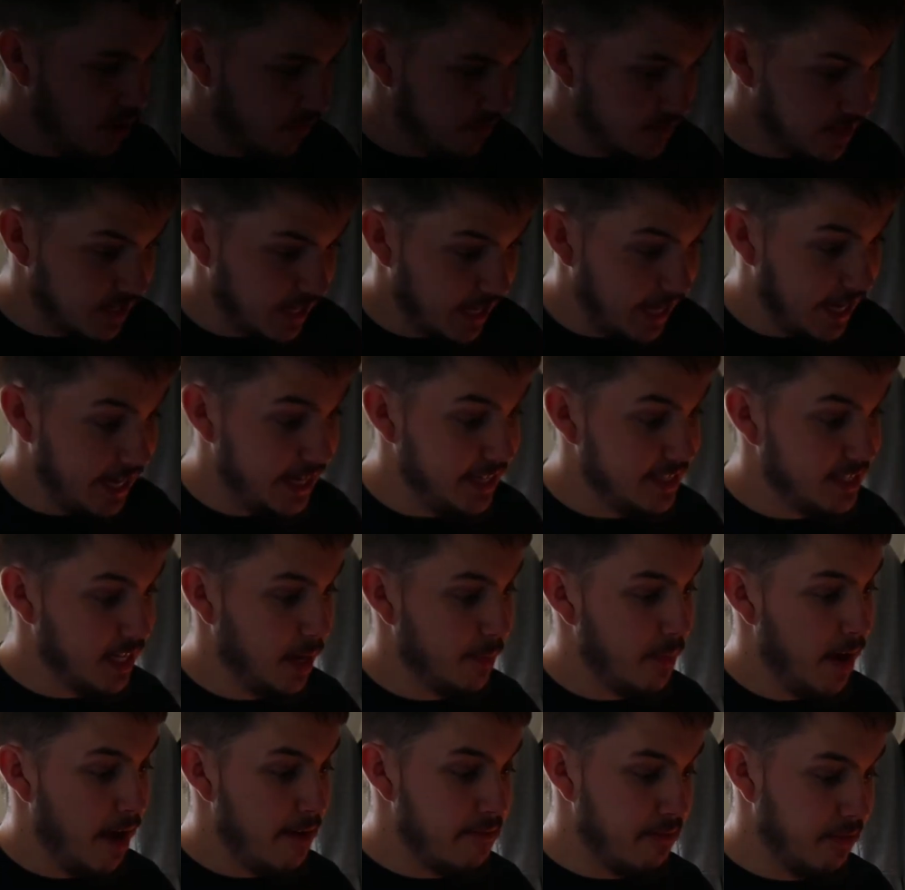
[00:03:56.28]
obviously heats
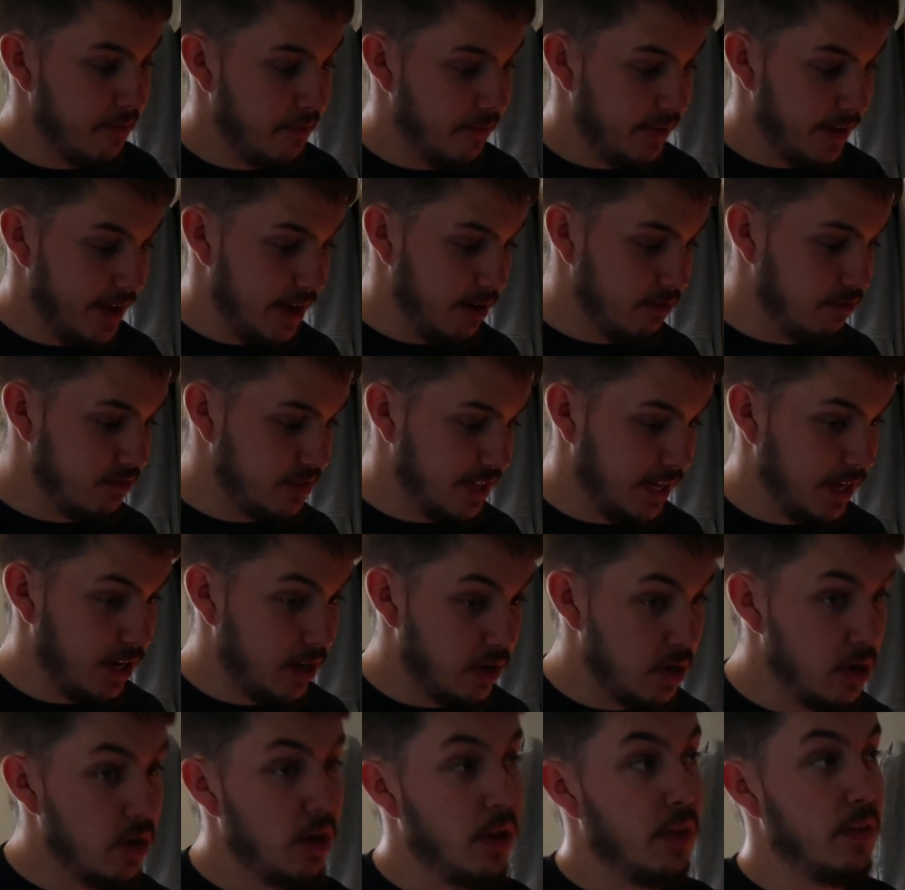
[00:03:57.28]
up everything else,
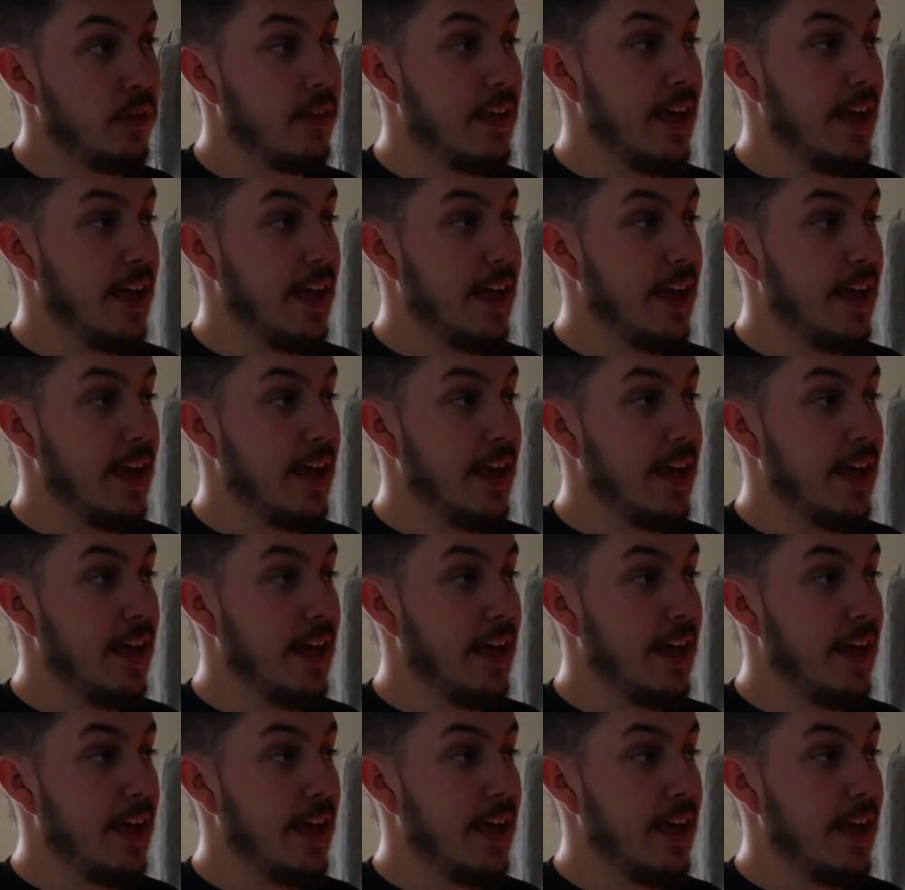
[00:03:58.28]
including